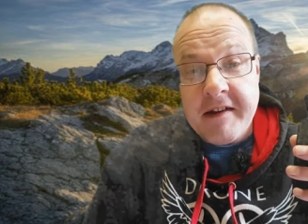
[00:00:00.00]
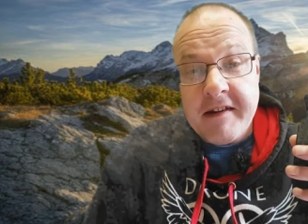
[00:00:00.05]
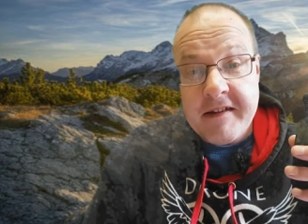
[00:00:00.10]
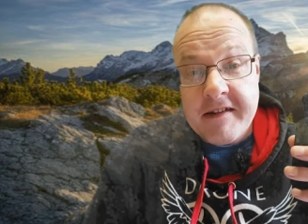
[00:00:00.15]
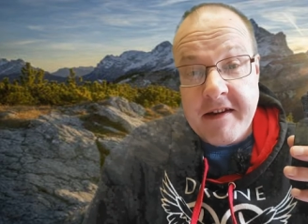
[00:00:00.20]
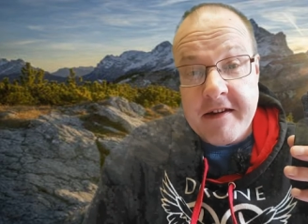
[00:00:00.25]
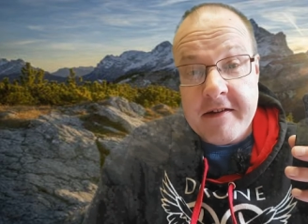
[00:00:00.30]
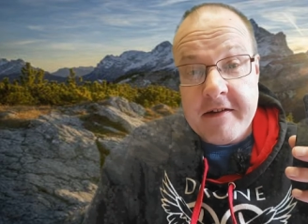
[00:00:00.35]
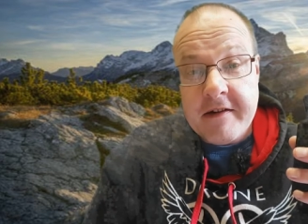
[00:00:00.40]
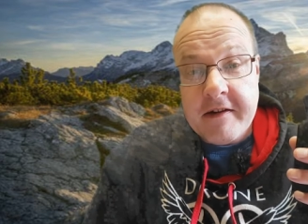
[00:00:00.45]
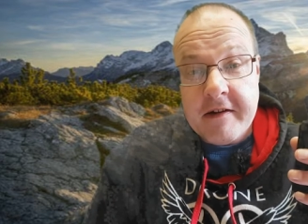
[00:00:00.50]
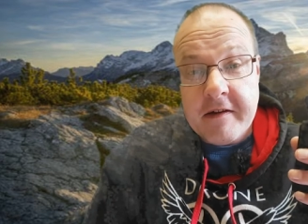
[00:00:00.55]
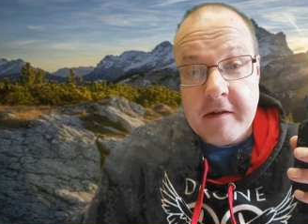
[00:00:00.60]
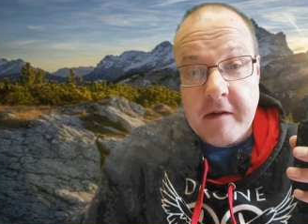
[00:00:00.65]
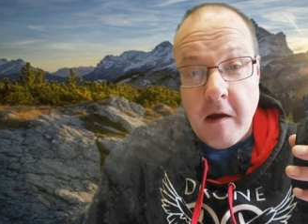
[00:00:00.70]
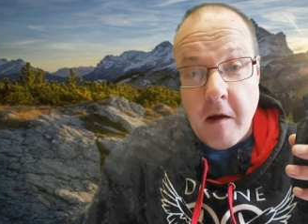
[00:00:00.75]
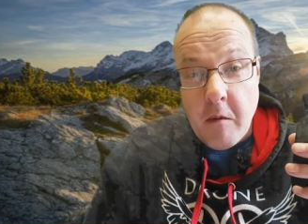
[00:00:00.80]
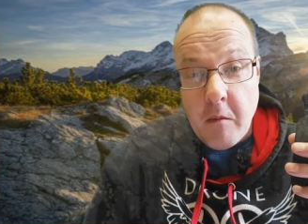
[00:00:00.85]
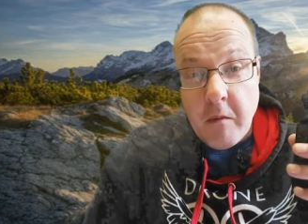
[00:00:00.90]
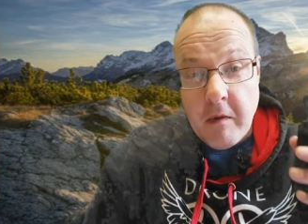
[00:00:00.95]

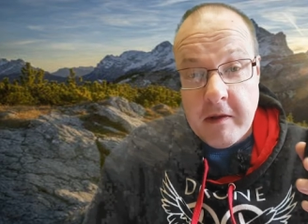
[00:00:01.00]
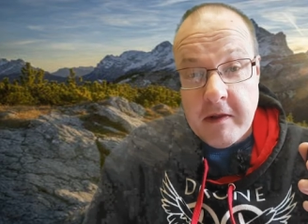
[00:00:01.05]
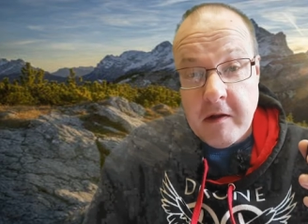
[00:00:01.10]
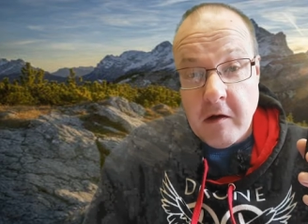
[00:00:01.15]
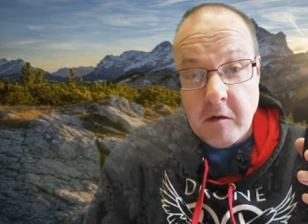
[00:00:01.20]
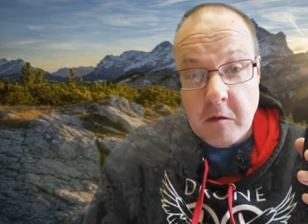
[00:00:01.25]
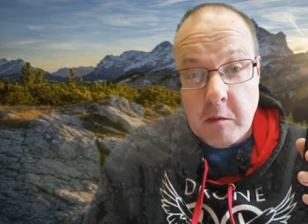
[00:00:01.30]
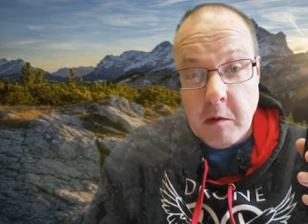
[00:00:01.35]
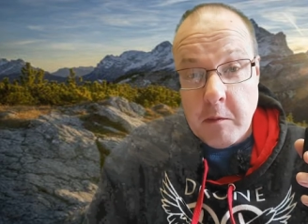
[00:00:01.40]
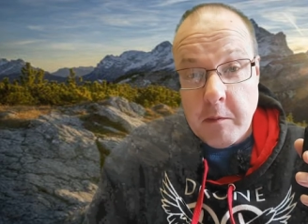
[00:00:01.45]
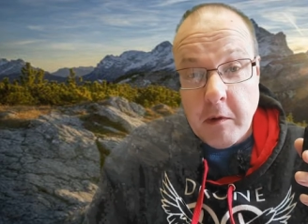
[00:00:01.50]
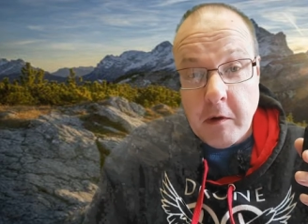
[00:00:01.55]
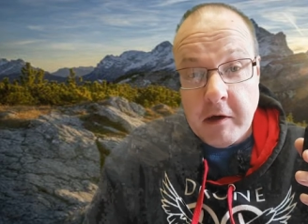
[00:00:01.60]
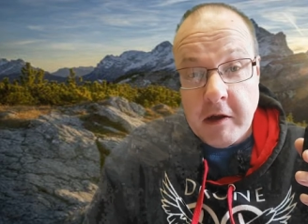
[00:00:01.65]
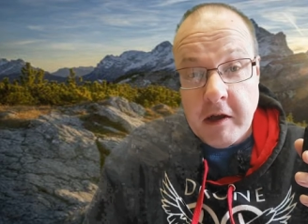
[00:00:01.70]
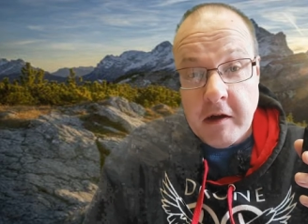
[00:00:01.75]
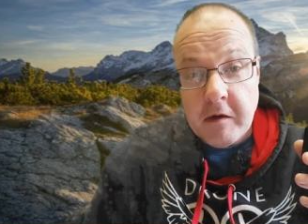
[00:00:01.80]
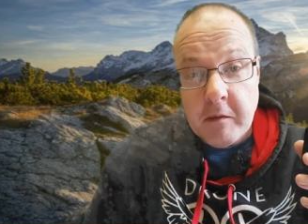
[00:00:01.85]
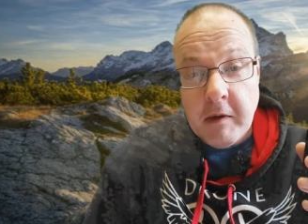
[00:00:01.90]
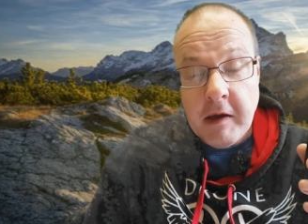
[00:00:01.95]
accessories with the Osmo
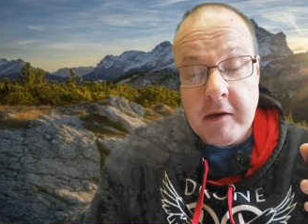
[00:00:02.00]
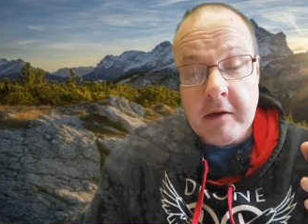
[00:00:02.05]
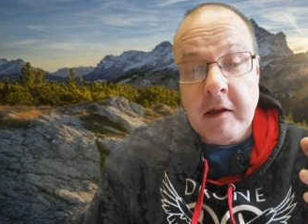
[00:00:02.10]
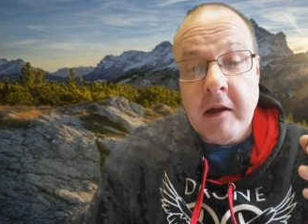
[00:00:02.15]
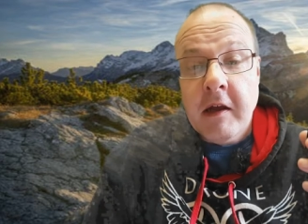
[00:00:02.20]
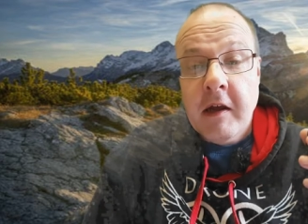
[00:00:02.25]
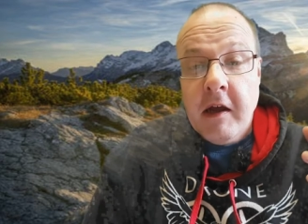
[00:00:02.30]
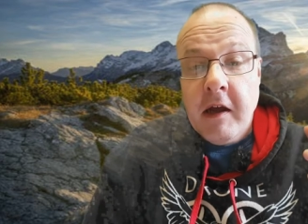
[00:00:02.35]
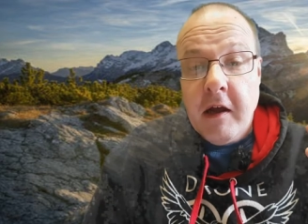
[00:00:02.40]
Pocket as well.